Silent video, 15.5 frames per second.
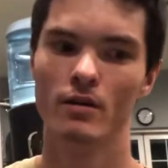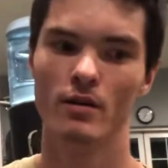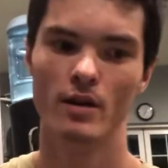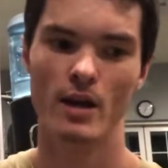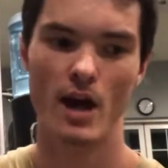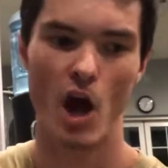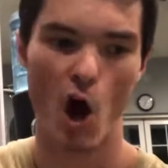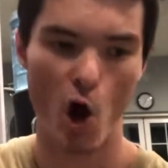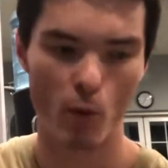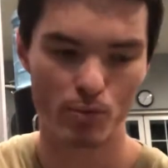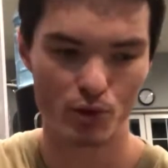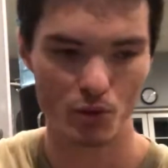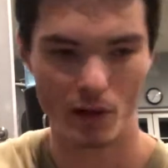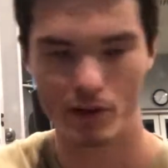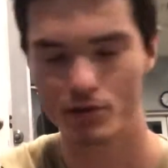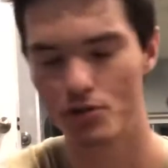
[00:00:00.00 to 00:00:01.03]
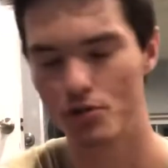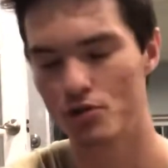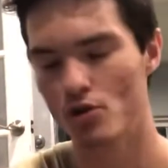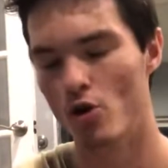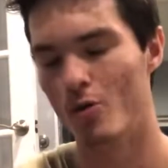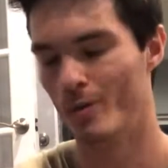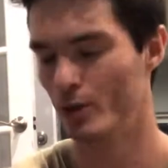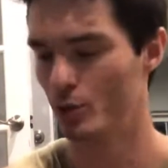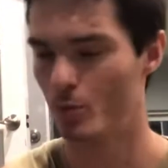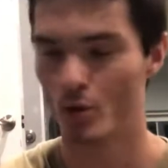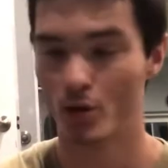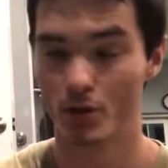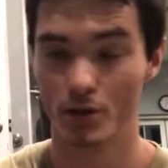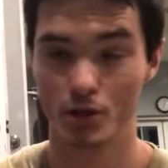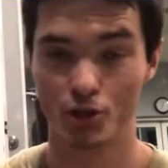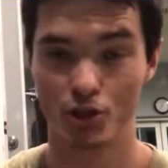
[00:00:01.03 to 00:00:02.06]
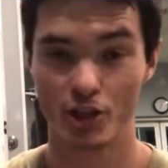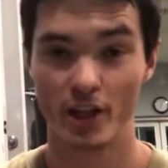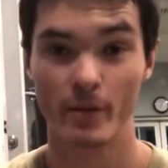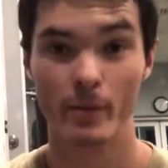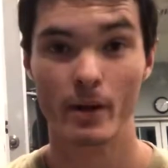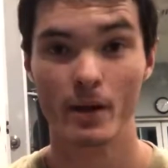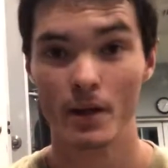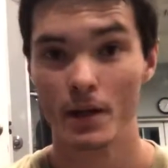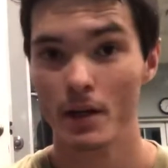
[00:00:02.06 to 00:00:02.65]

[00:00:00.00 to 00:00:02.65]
It helps you out so much more in the gym,